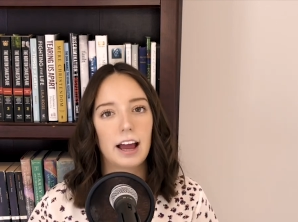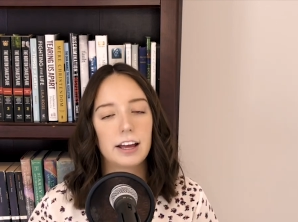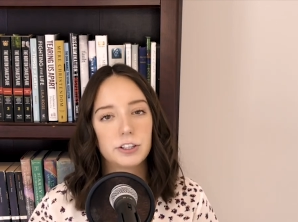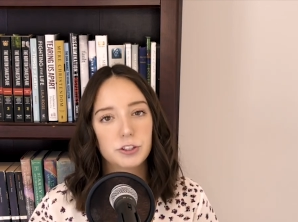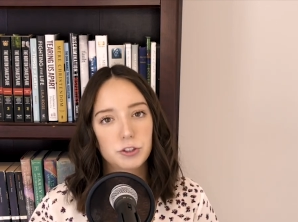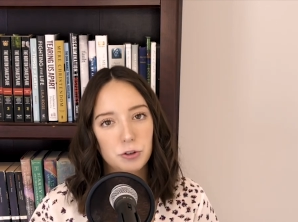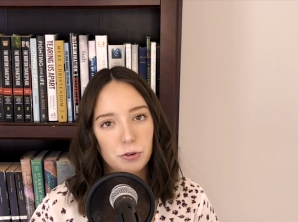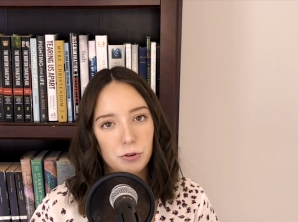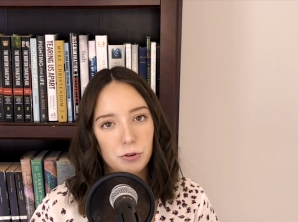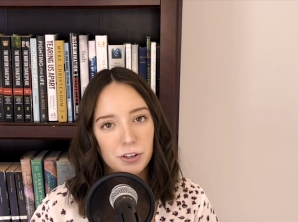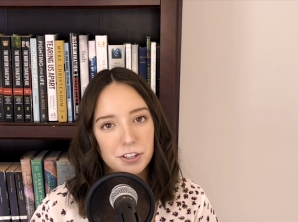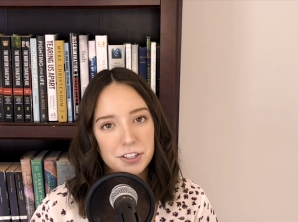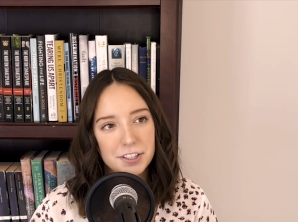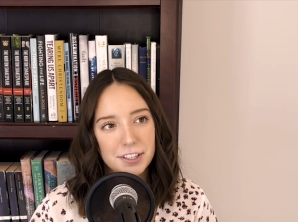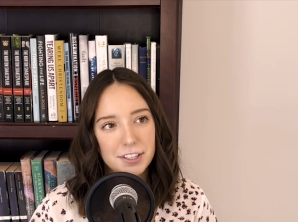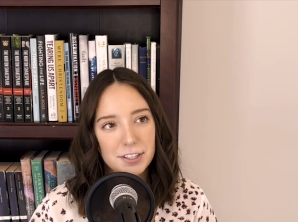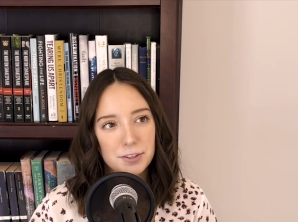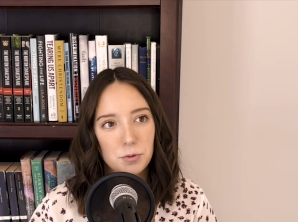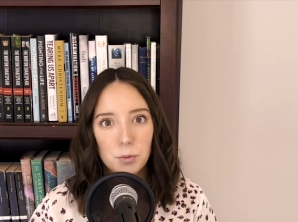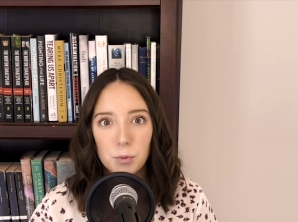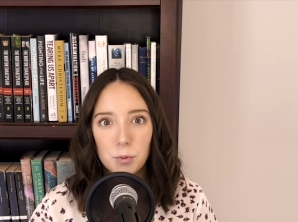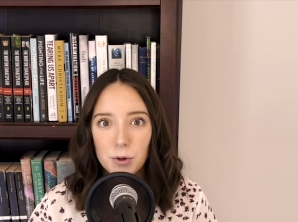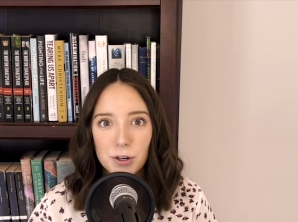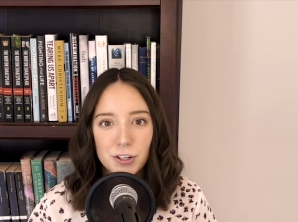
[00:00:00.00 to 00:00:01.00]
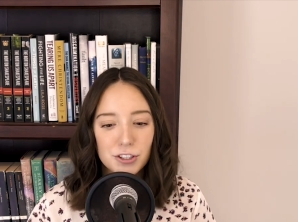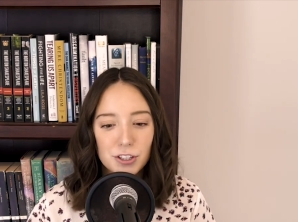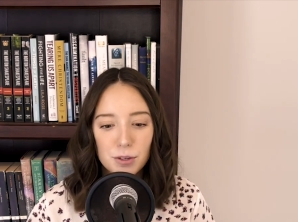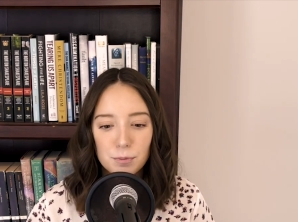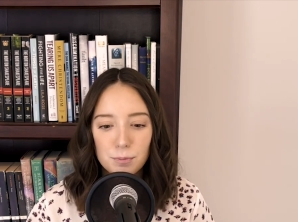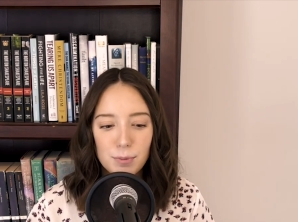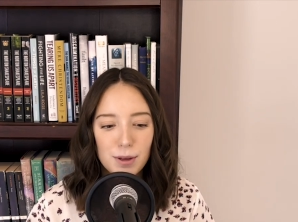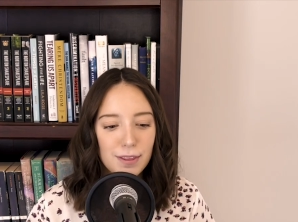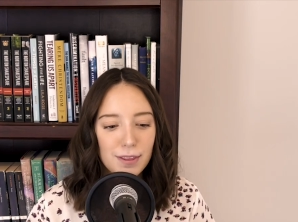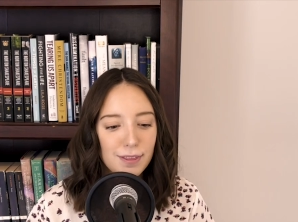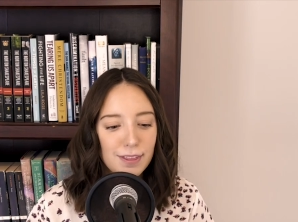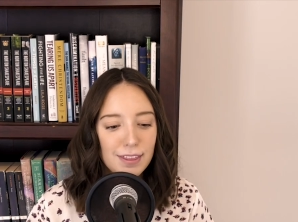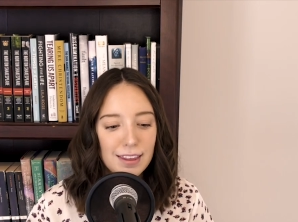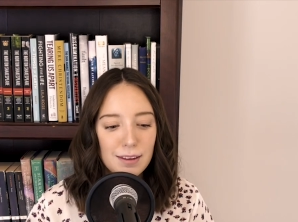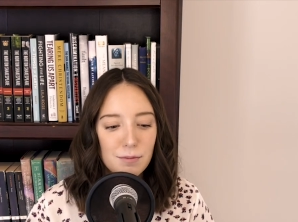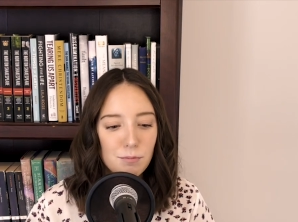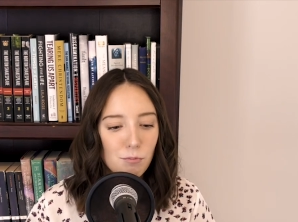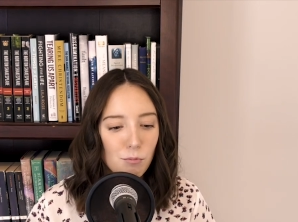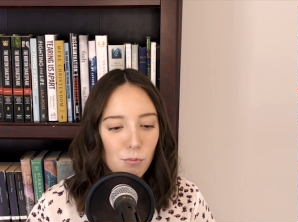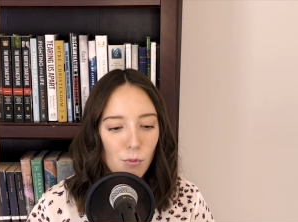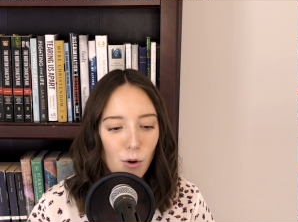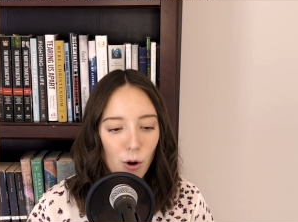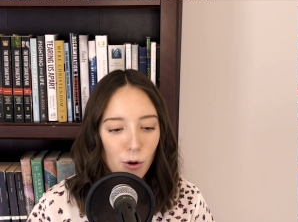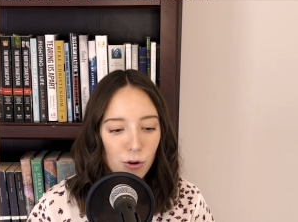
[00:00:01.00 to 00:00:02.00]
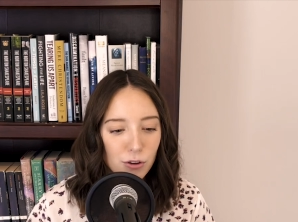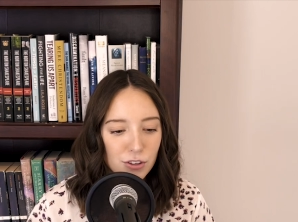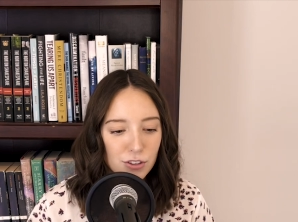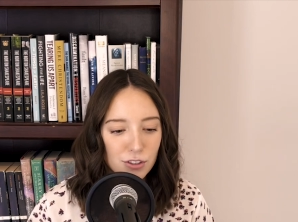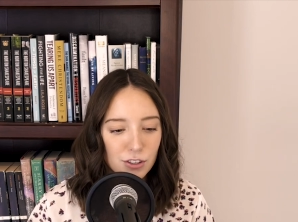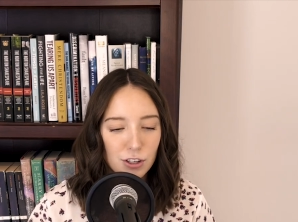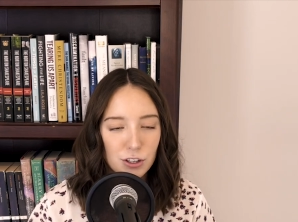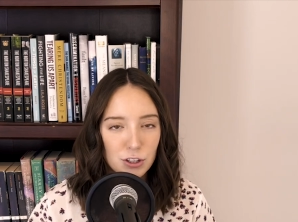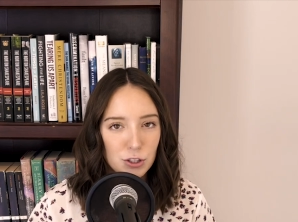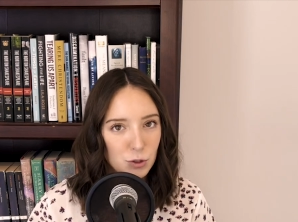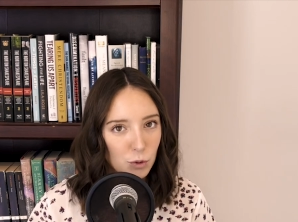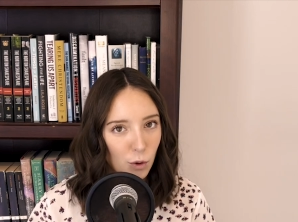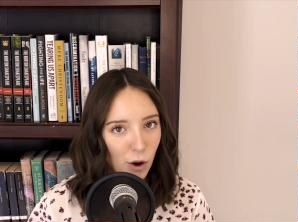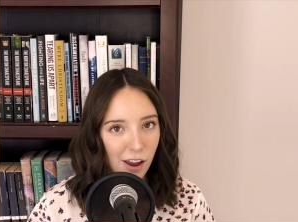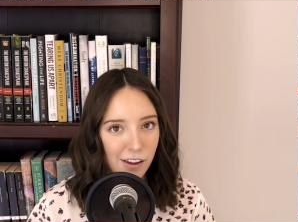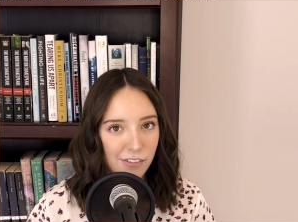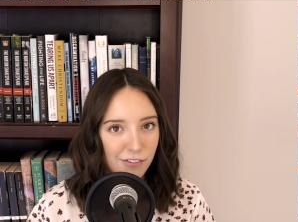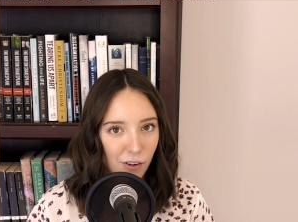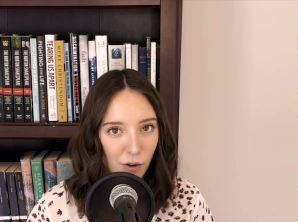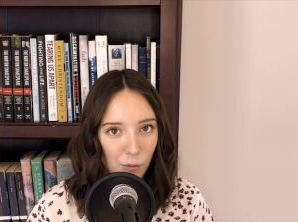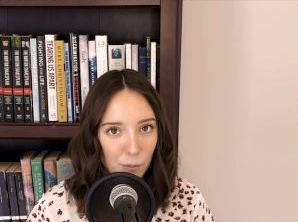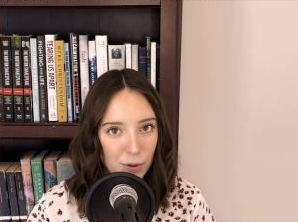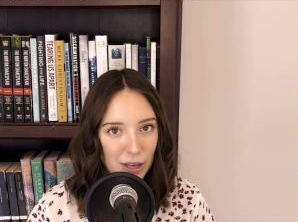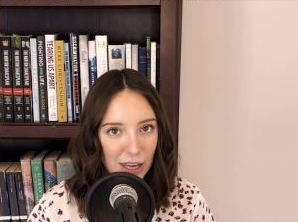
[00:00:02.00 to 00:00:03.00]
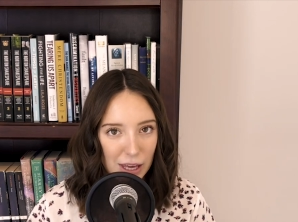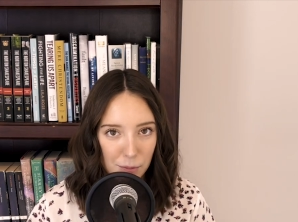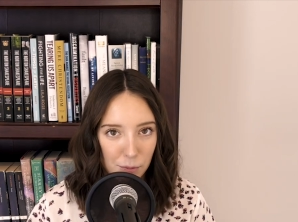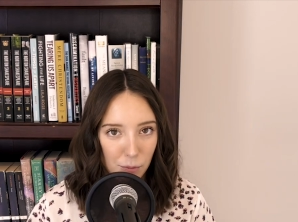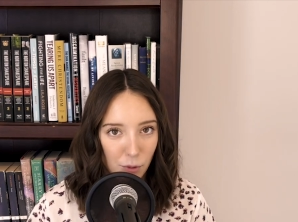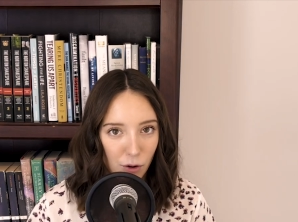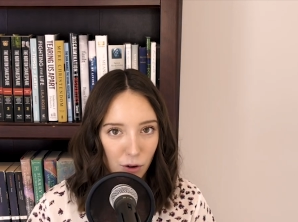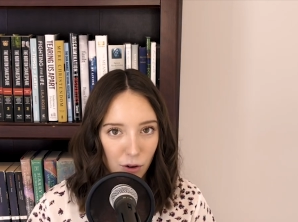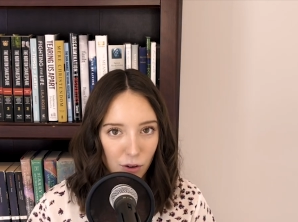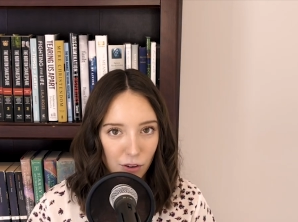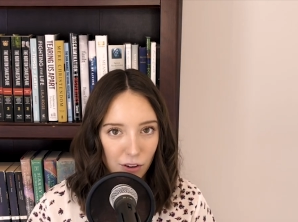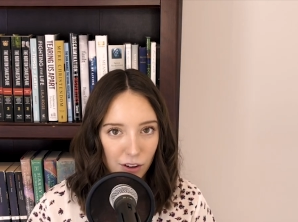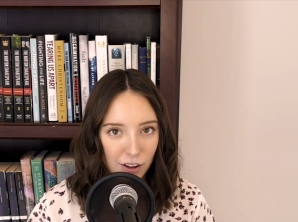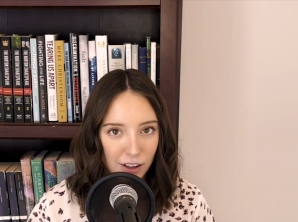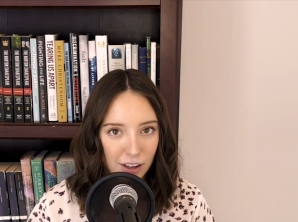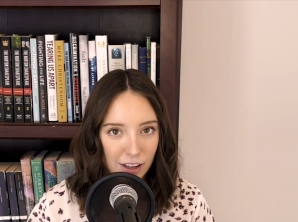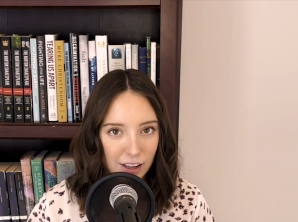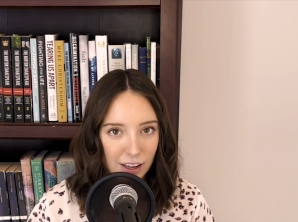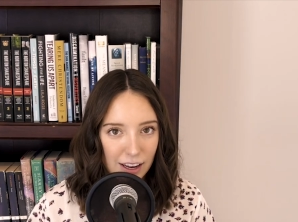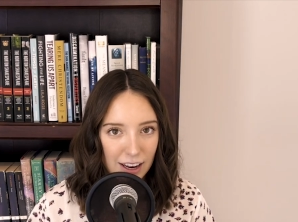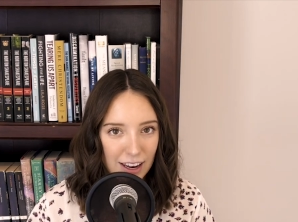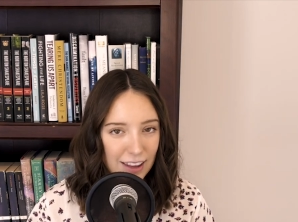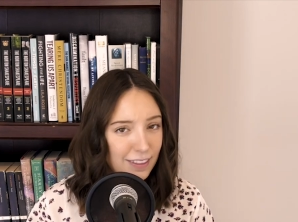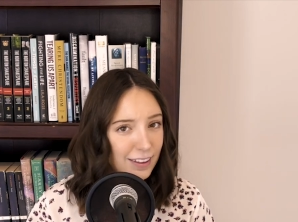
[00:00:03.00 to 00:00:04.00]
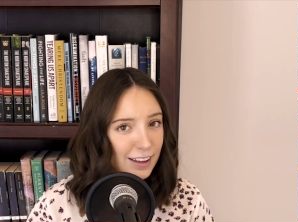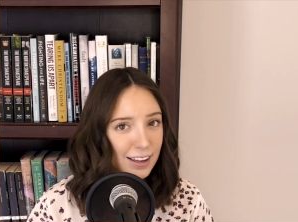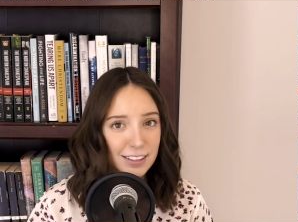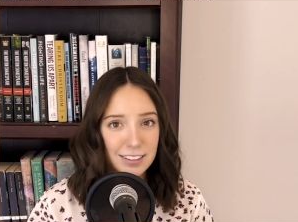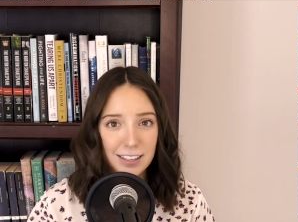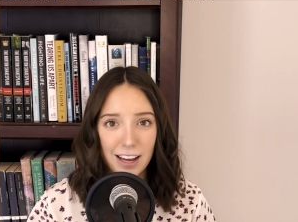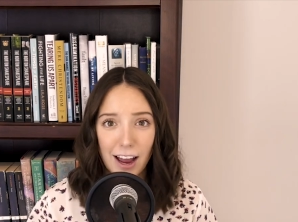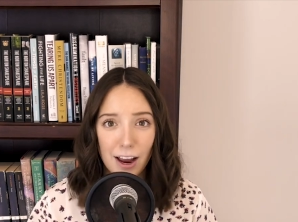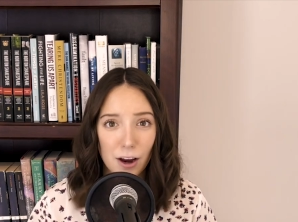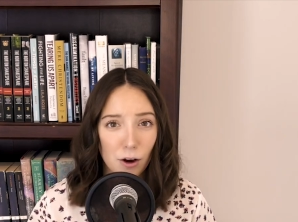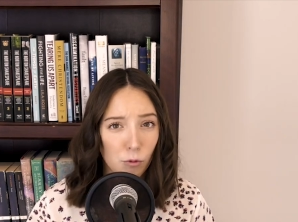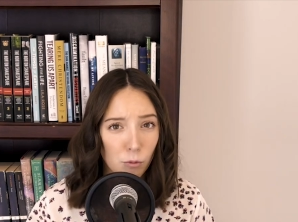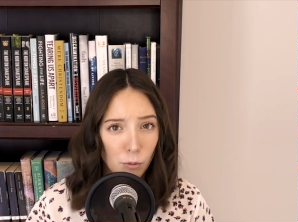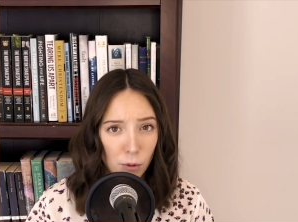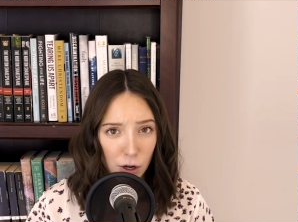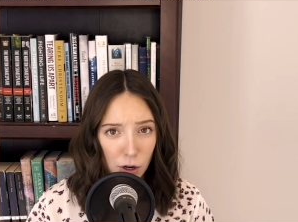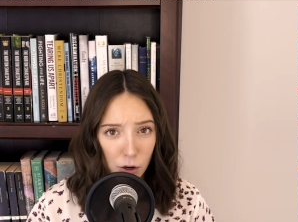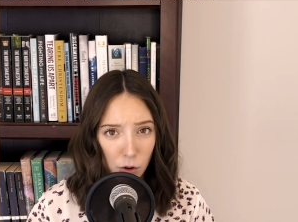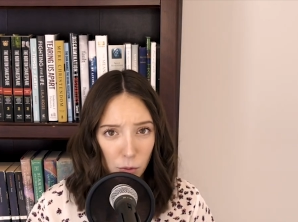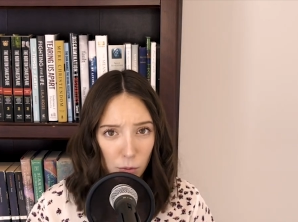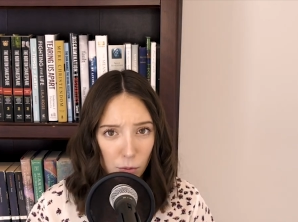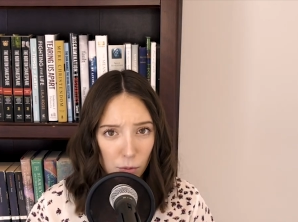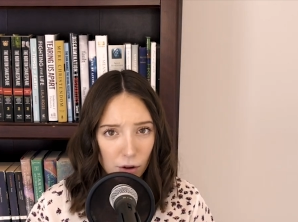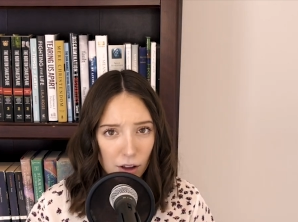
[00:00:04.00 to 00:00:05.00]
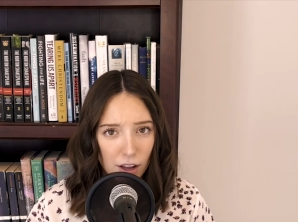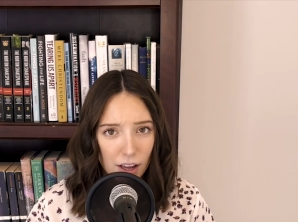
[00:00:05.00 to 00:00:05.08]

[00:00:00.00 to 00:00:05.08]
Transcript: As Christians, we should be the most joyful people in the entire room.